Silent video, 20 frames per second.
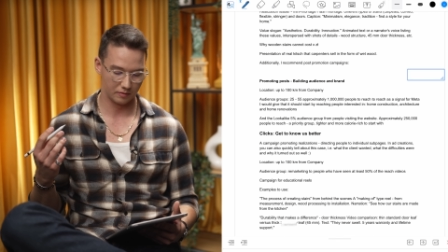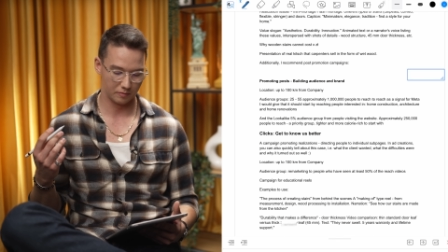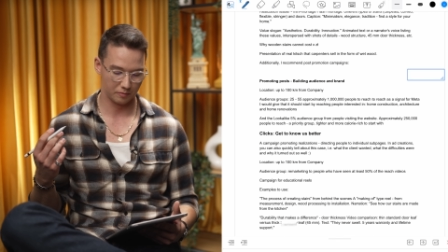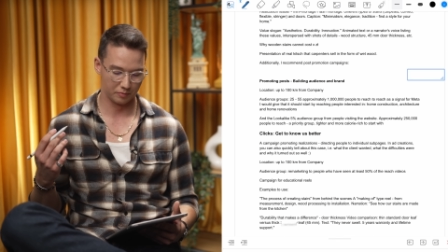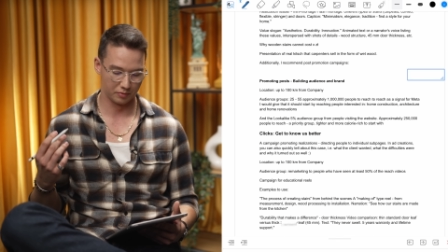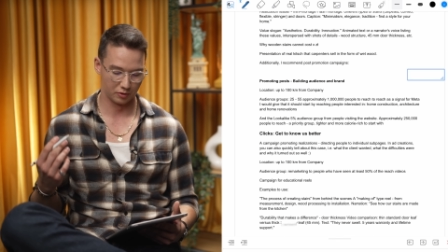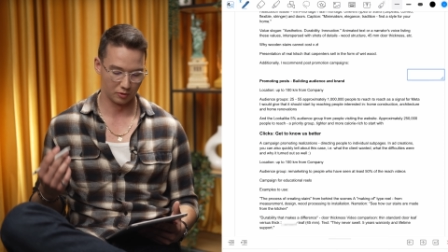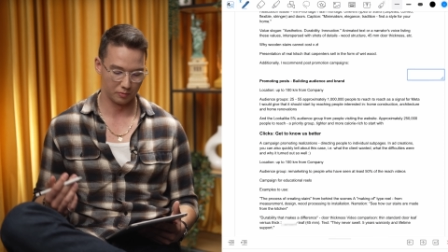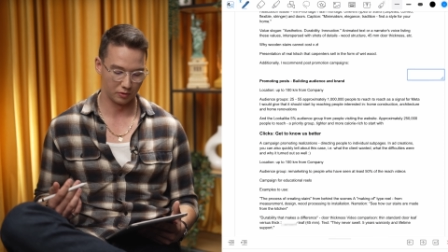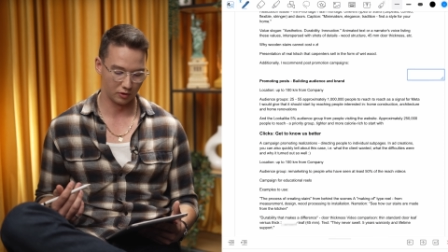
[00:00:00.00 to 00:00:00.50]

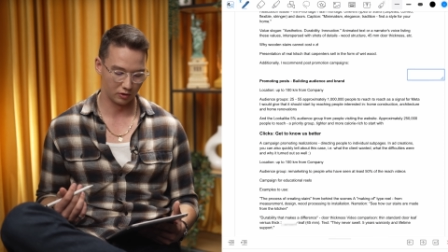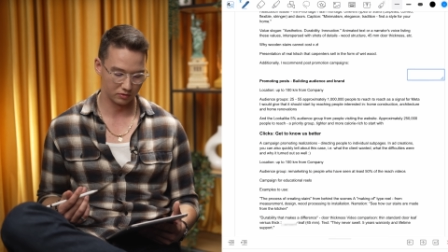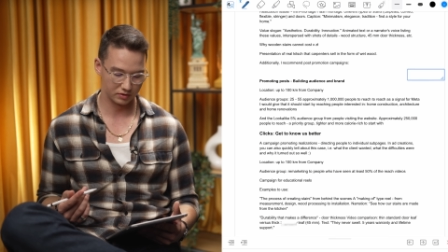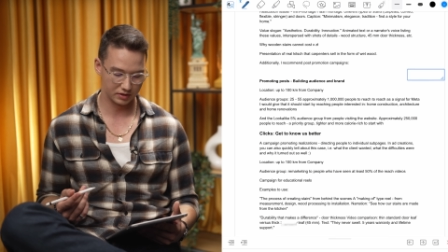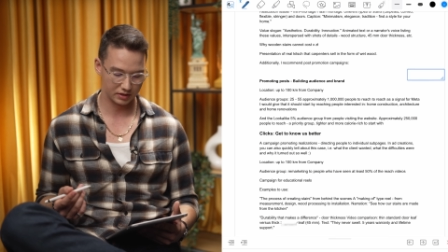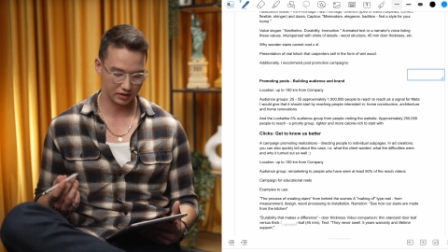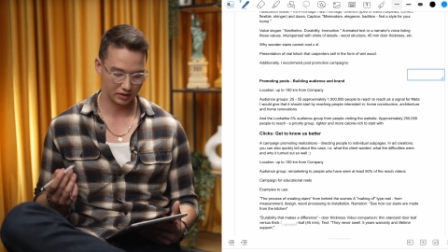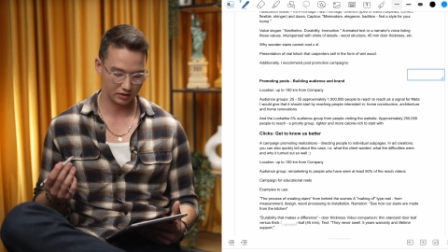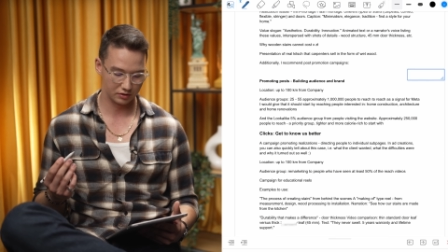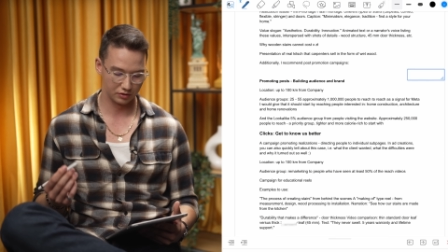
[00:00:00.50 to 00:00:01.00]

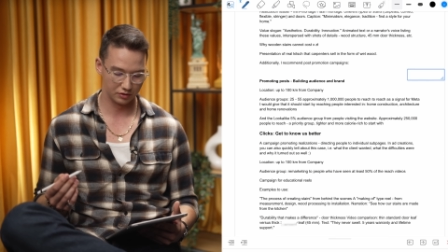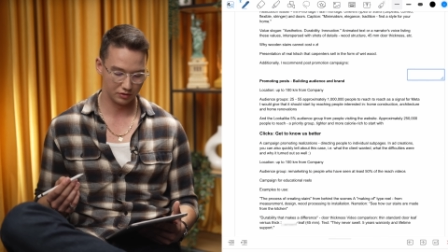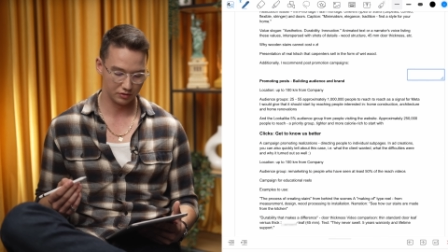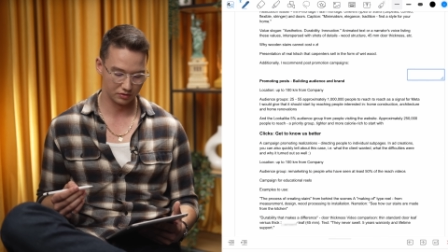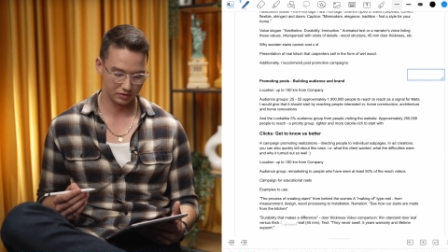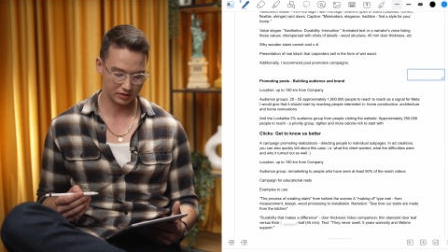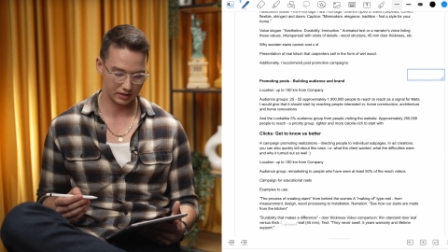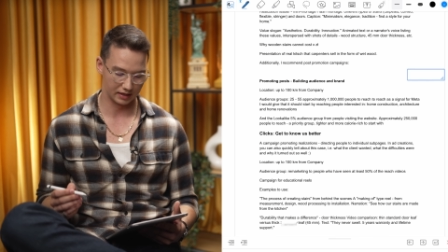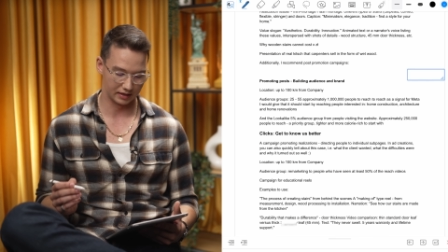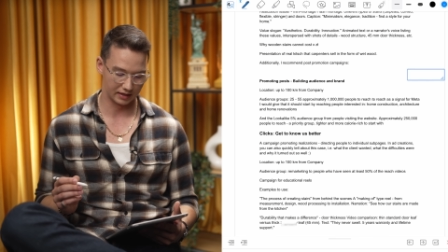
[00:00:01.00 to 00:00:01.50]
proposing to
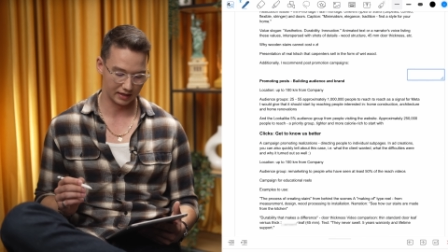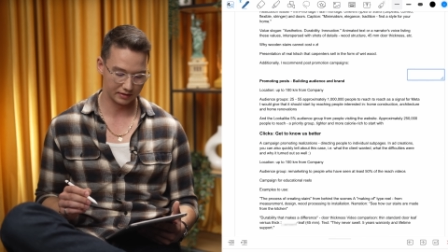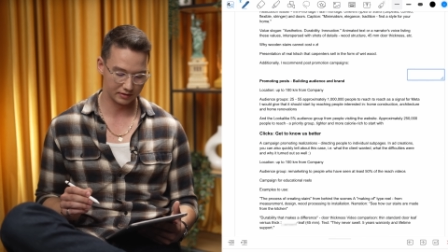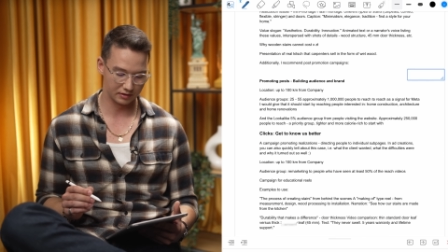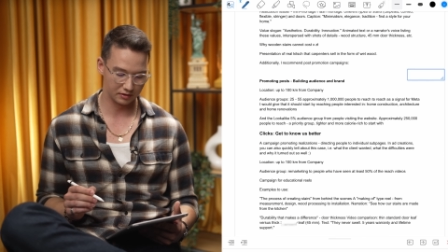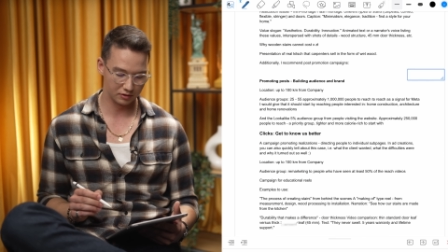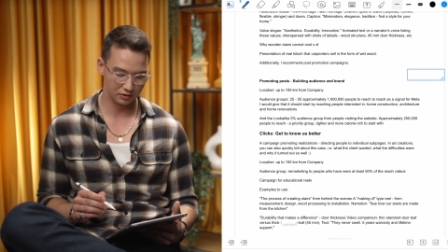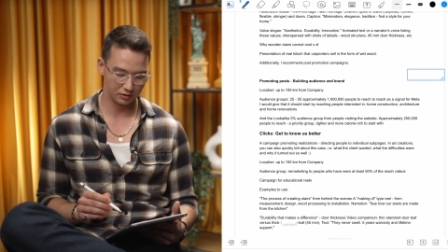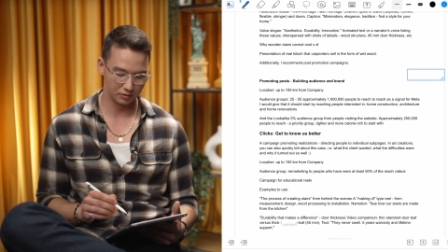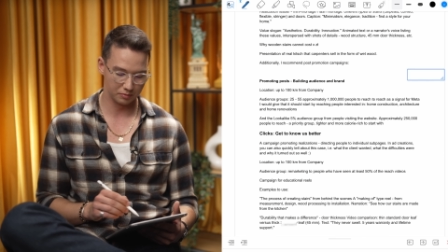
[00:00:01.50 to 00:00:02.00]
use another
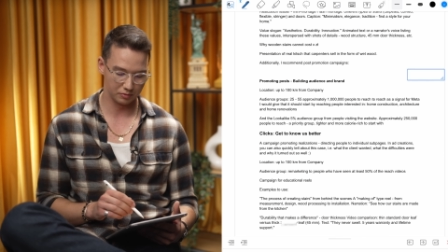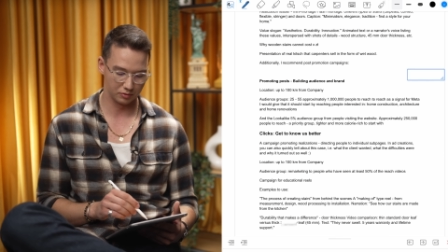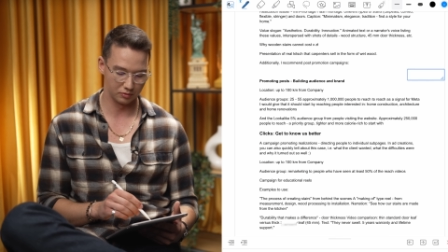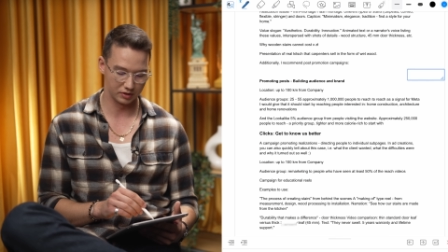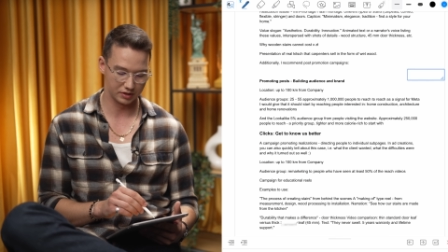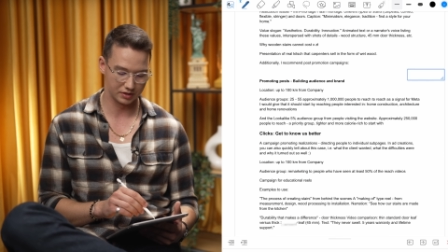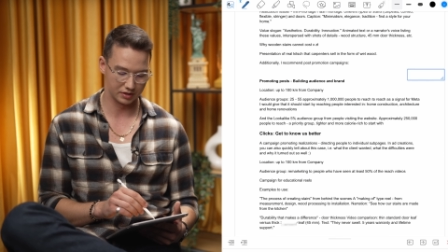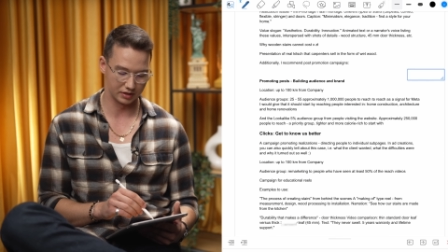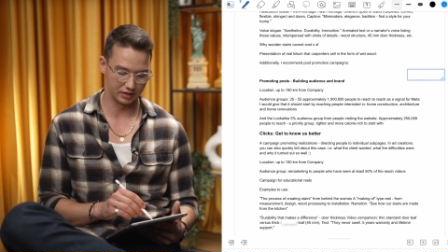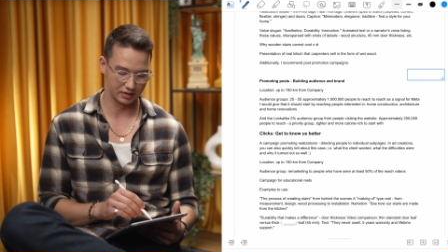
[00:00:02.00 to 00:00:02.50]
group,
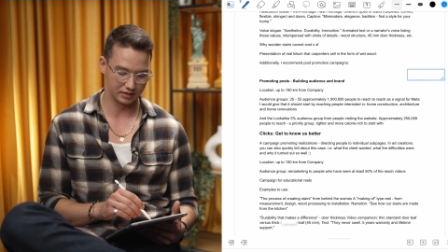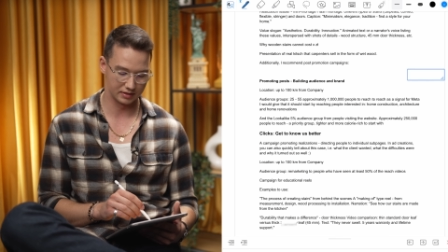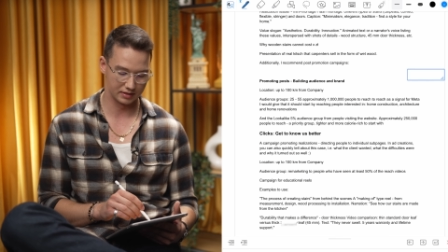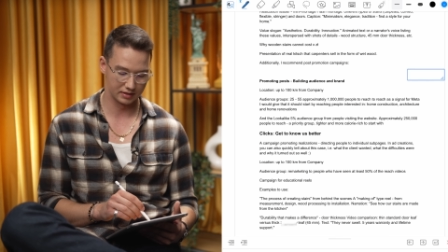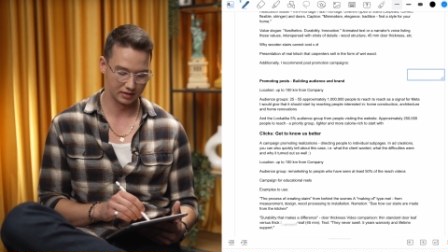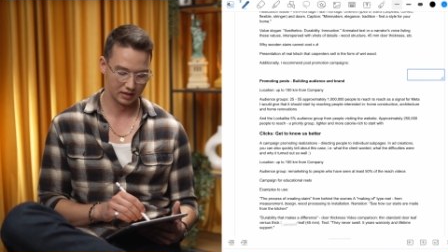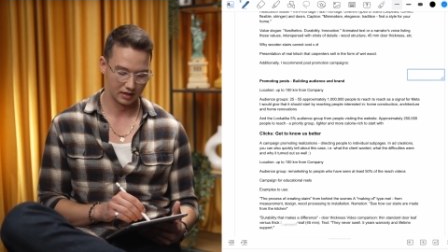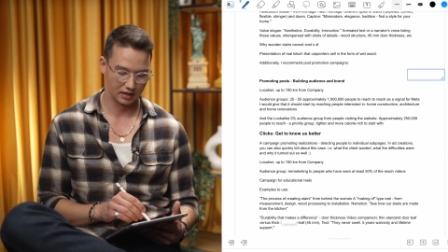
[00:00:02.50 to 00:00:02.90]
which is